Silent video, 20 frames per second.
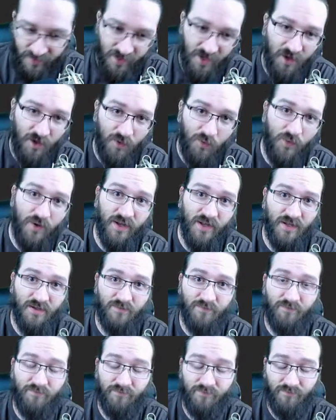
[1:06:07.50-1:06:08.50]
out when it
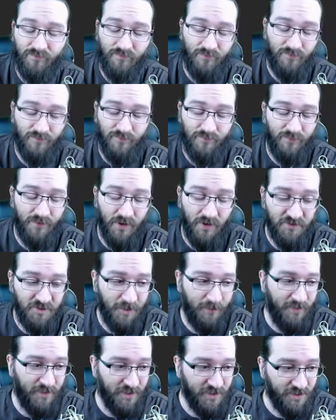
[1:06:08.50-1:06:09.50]
blows
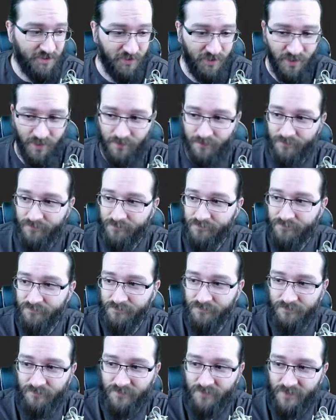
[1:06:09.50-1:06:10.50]
up on the screen.
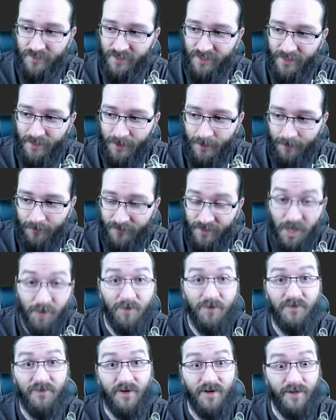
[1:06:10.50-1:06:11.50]
That'll
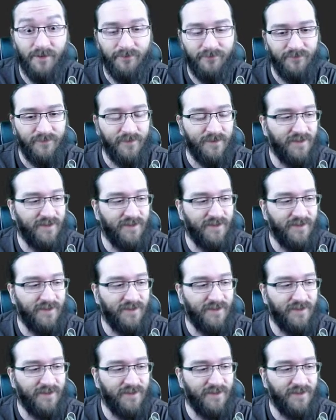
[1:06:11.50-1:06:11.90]
be fun.